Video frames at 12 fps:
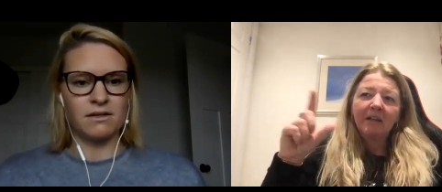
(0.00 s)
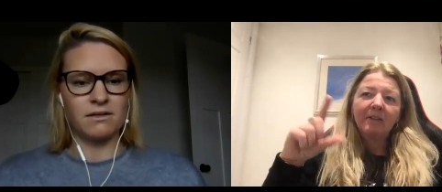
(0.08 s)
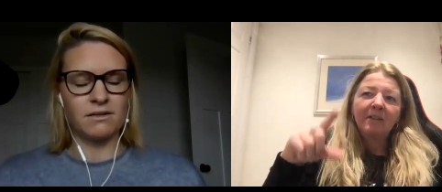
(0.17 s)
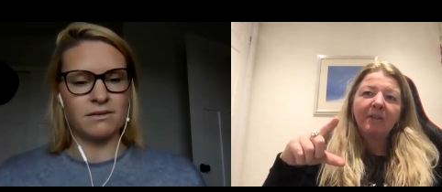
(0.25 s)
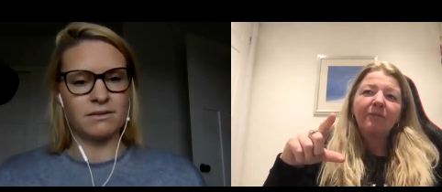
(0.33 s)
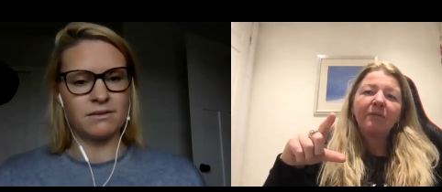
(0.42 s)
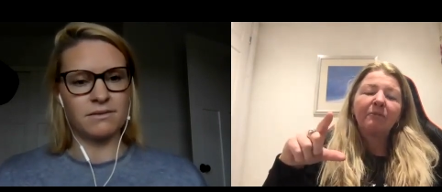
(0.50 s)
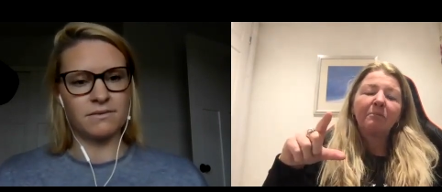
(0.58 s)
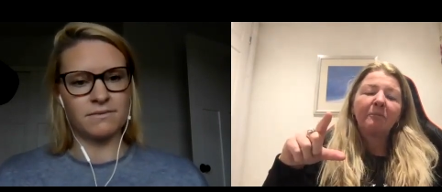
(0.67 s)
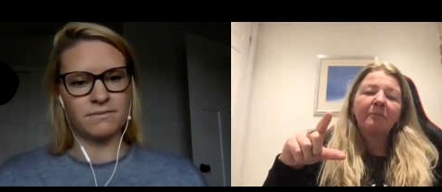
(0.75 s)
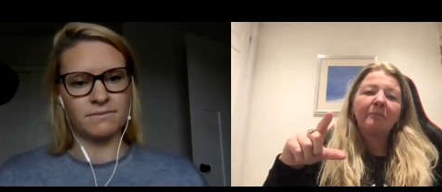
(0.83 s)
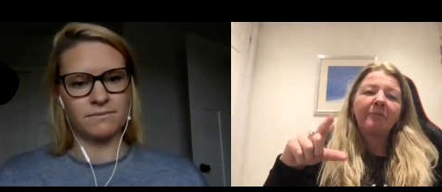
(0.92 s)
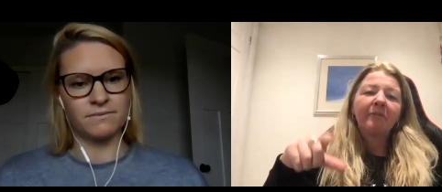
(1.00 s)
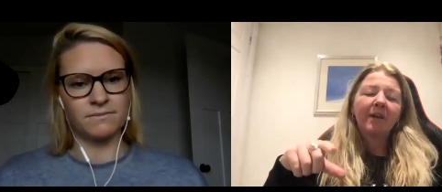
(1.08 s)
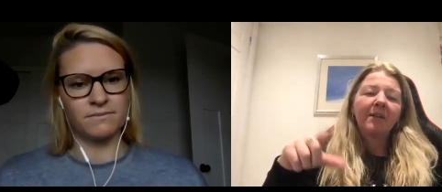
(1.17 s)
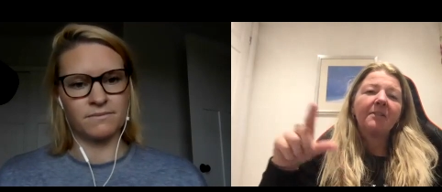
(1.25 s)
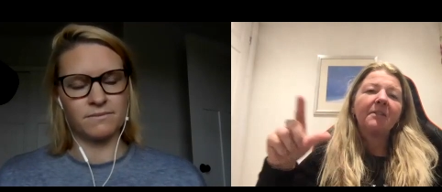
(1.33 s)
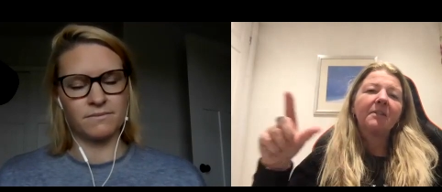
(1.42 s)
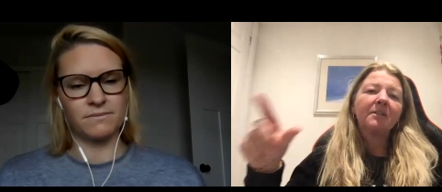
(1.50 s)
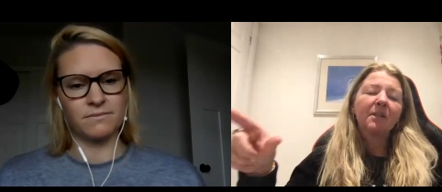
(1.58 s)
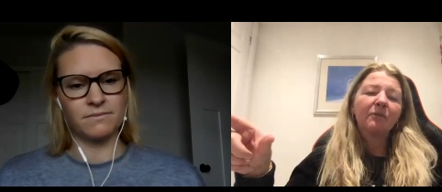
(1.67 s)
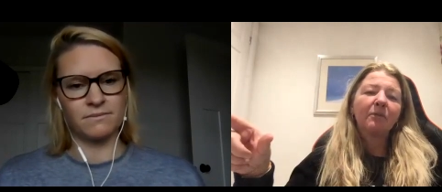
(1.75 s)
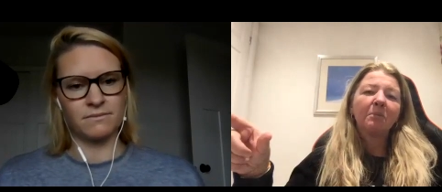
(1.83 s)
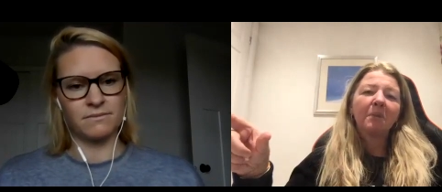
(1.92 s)
Speaker 1: different faces
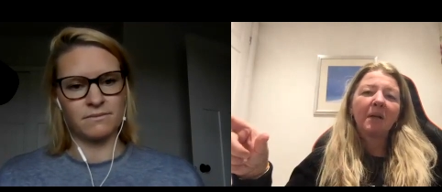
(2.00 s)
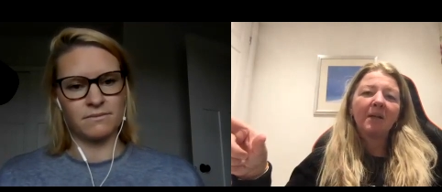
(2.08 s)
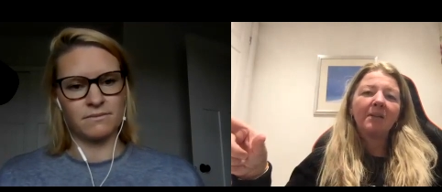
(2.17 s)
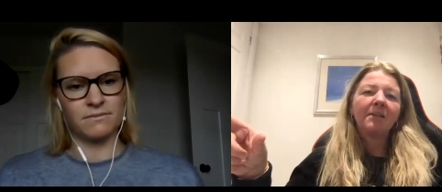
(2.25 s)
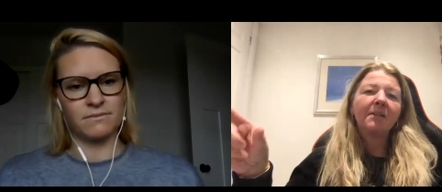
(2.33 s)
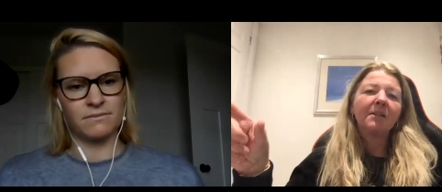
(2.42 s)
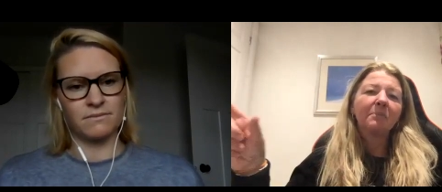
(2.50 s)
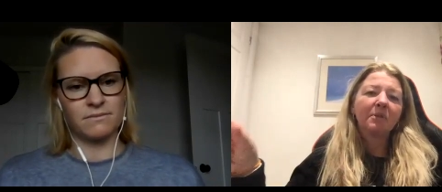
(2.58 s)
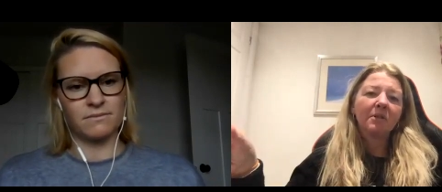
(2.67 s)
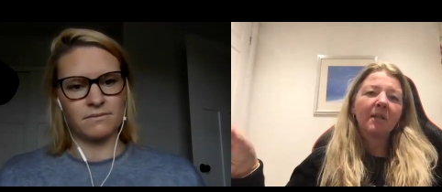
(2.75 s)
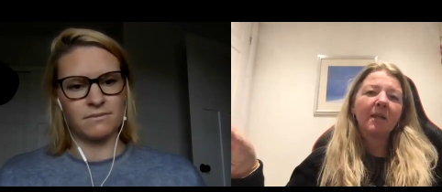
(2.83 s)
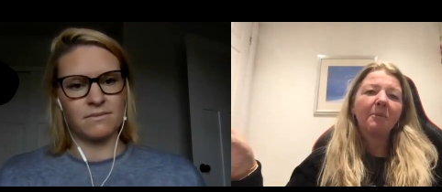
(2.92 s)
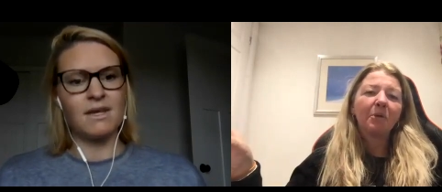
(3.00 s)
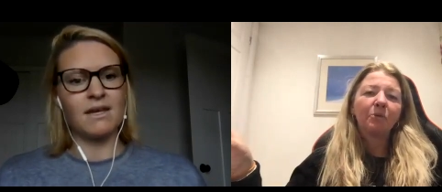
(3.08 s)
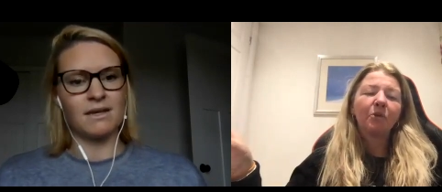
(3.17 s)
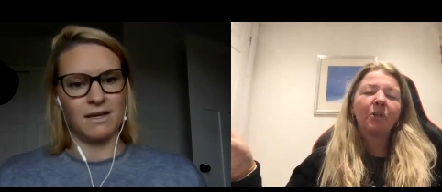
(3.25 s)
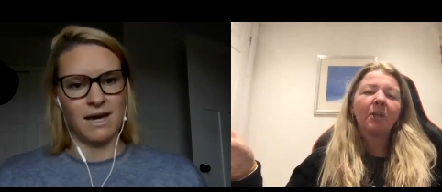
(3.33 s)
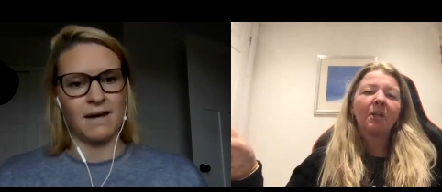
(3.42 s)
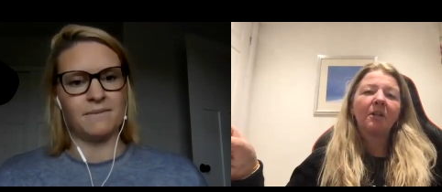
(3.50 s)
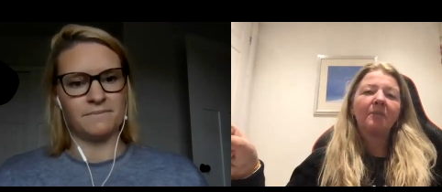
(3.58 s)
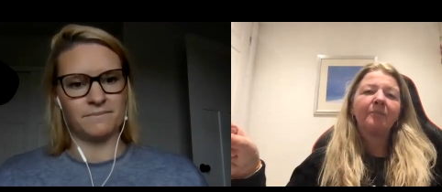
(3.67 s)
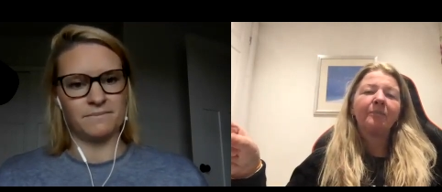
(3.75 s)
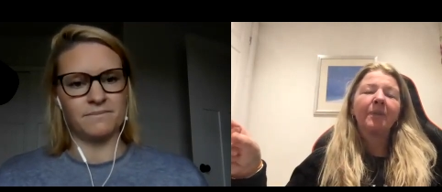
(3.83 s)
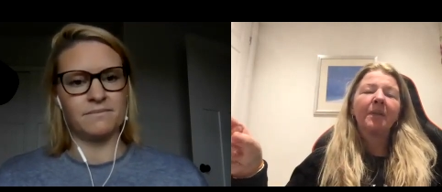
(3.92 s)
different places but same old shit yeah
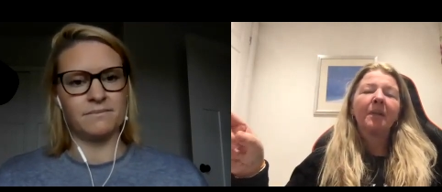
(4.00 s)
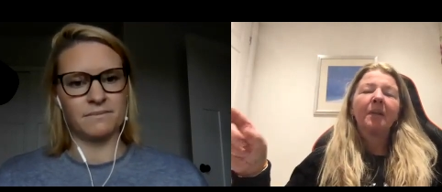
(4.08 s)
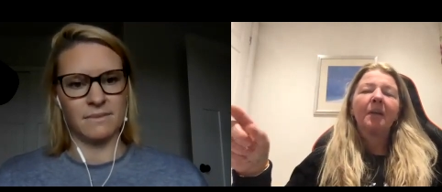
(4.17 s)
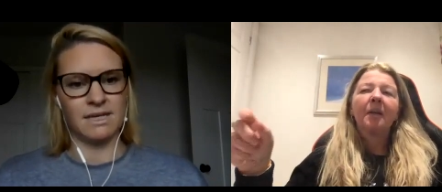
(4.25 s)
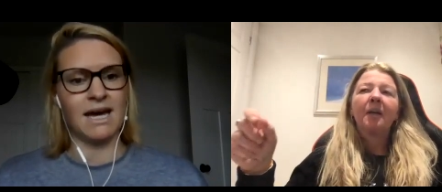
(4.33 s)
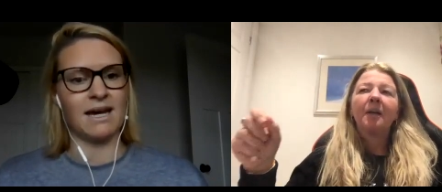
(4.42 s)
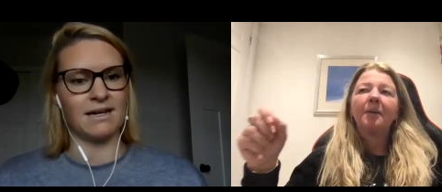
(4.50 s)
yeah.